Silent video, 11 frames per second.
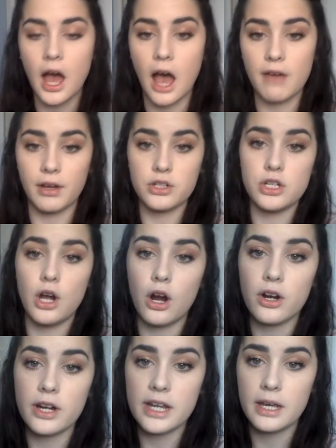I've actually
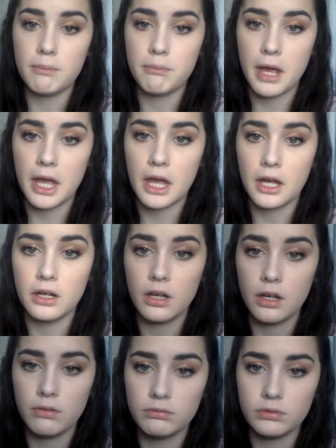already hit pan,
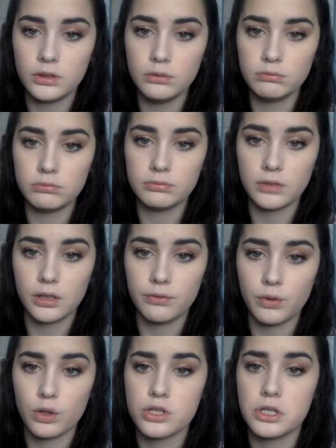
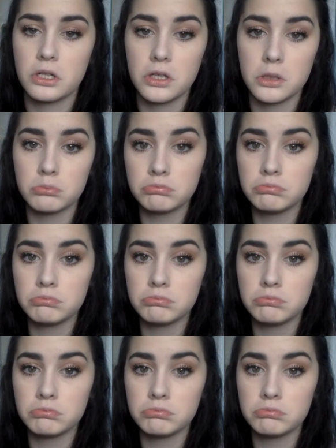unfortunately.